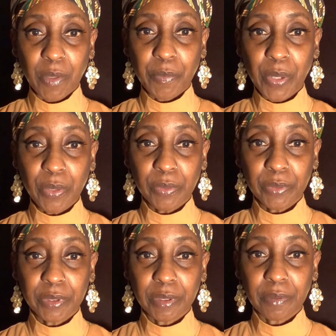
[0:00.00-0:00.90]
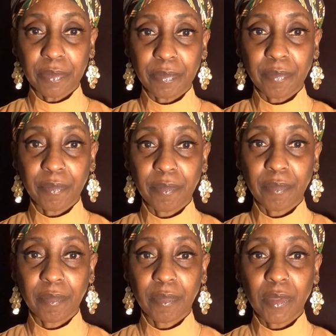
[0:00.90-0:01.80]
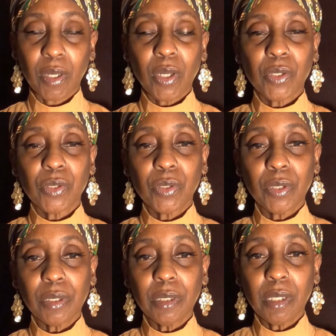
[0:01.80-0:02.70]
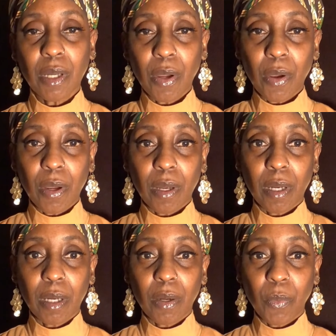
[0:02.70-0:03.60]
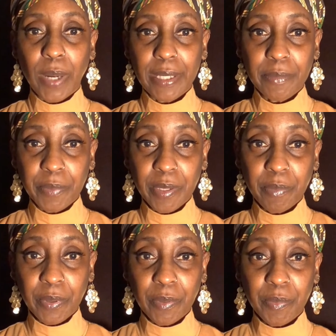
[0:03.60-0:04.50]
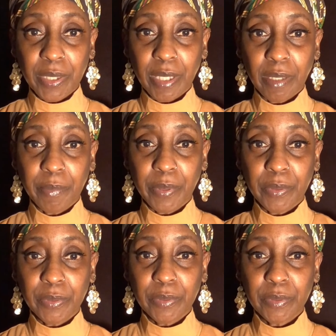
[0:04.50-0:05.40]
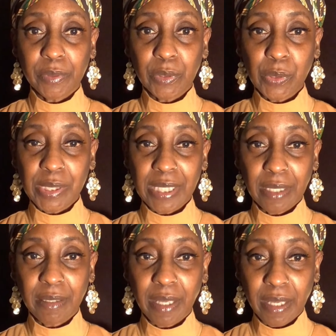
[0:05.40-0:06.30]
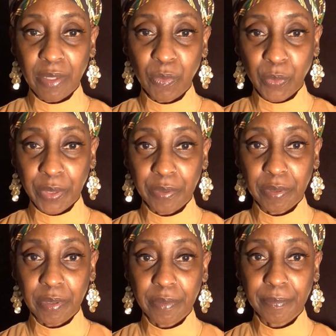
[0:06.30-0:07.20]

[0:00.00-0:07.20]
posed. Should white people be able to say the N-word?